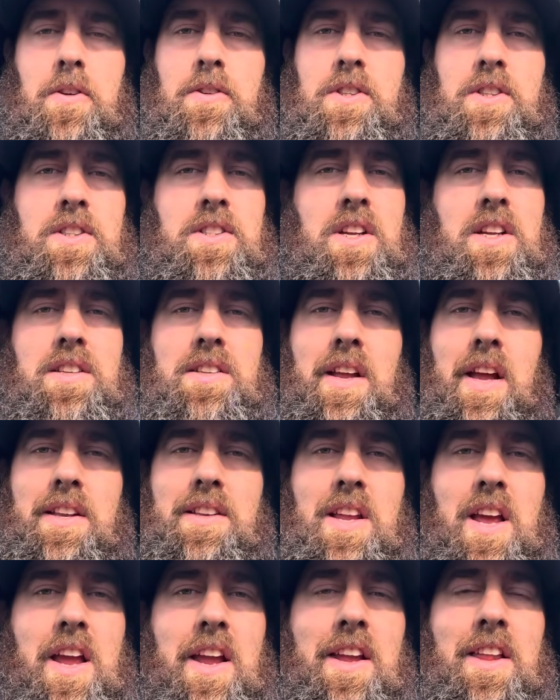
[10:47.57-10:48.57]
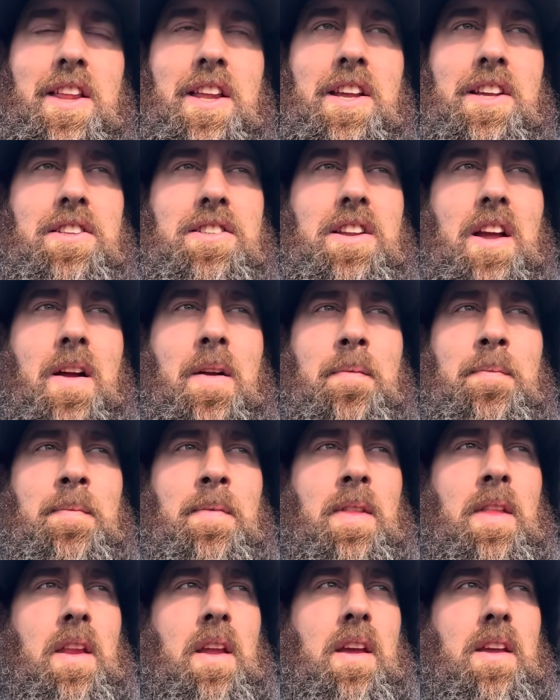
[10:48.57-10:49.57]
Just because I tell you this,
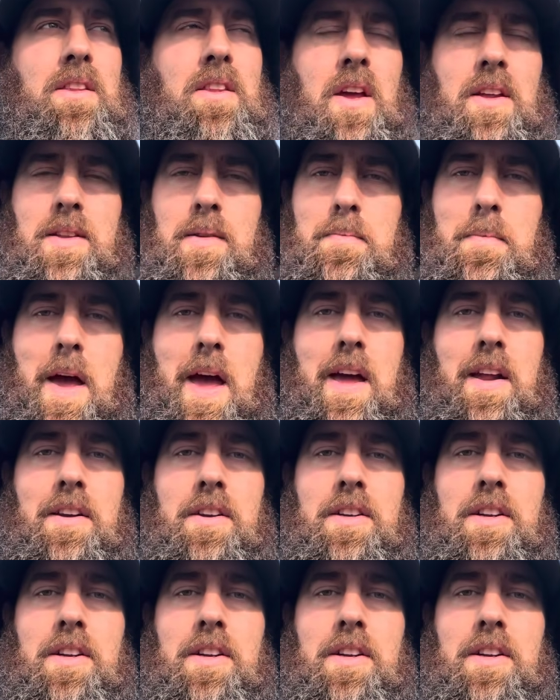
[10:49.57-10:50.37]
it doesn't matter.